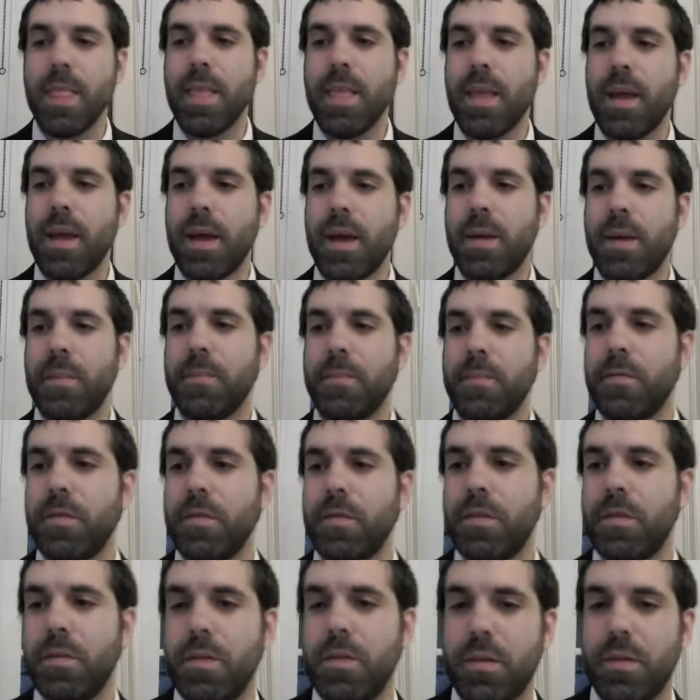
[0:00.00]
um, for
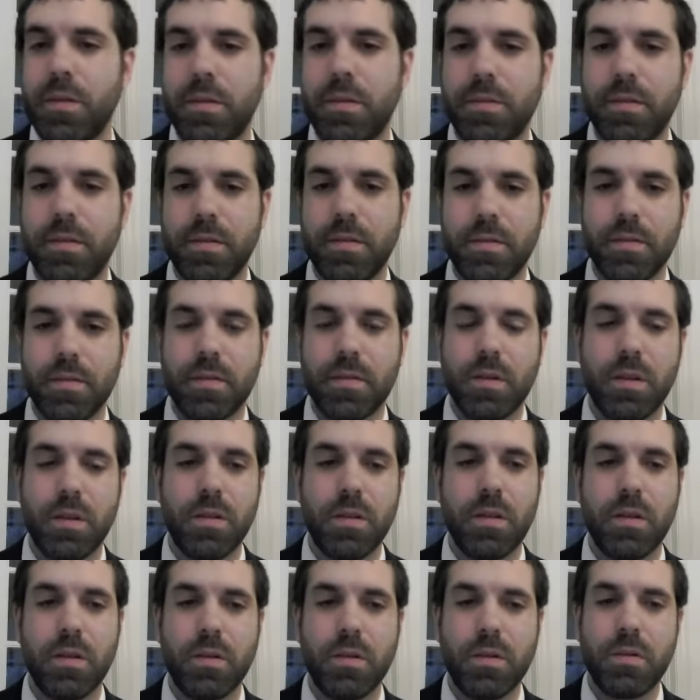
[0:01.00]
the uh, this is
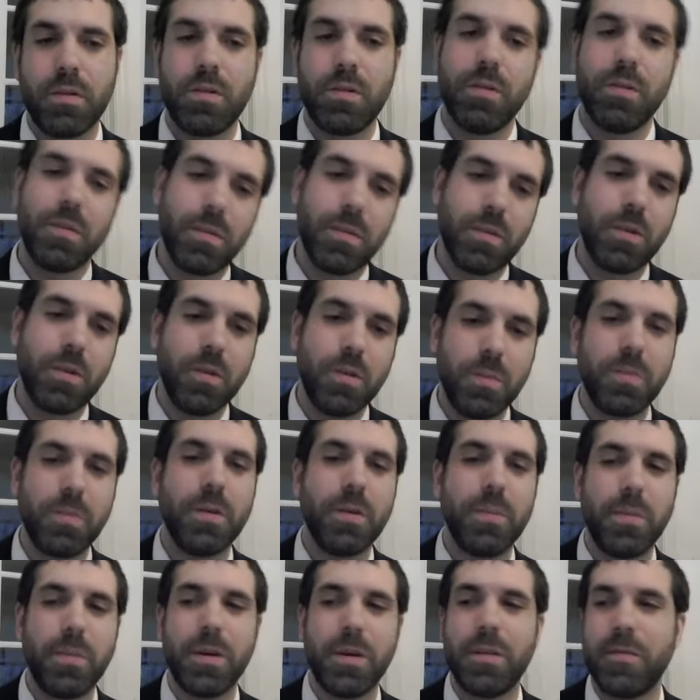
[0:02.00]
called the, the
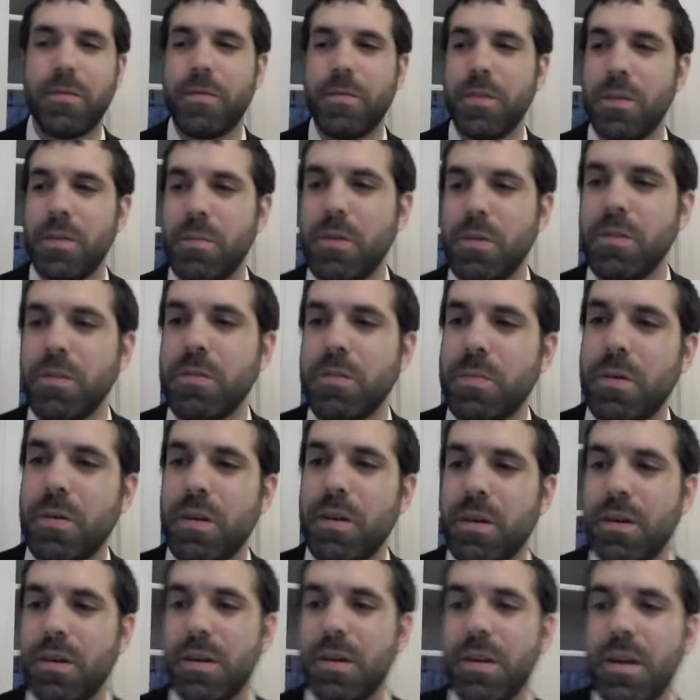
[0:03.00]
kupa, but for the most
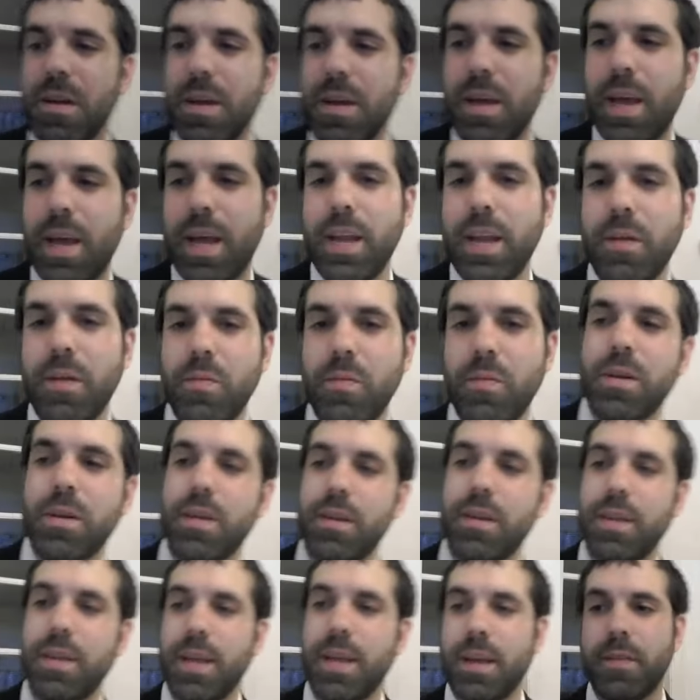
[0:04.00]
part, anyone
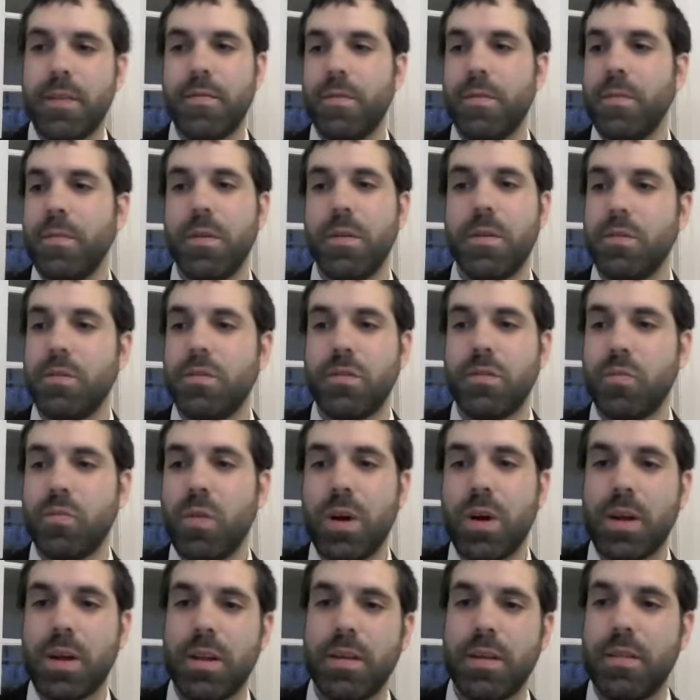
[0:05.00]
could take from the just
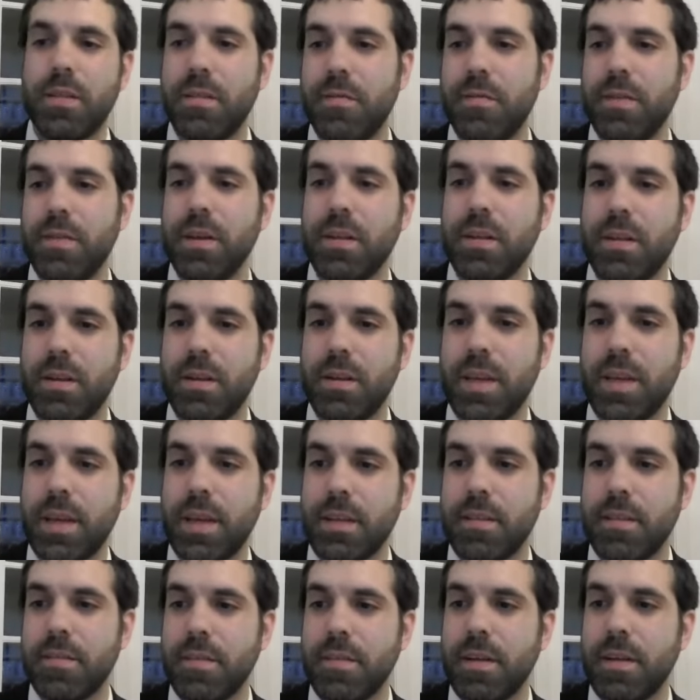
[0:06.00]
walk into the field and
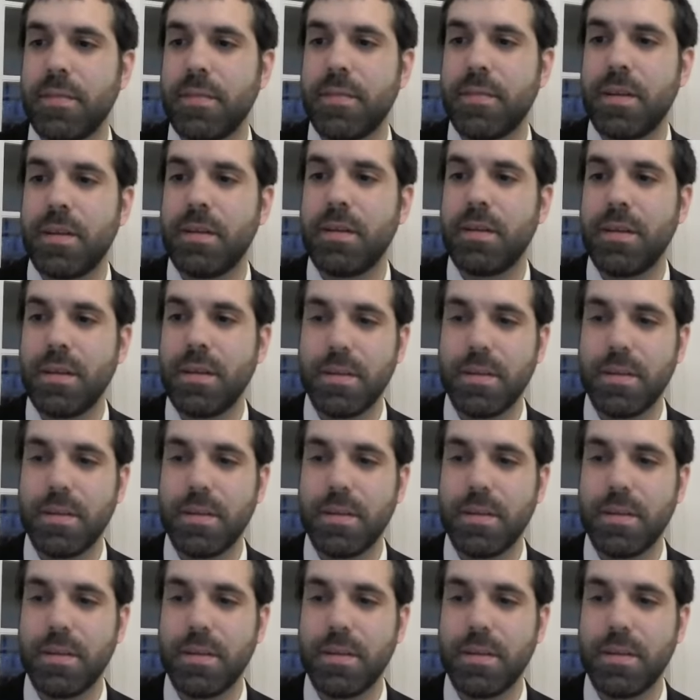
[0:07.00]
take the stuff there.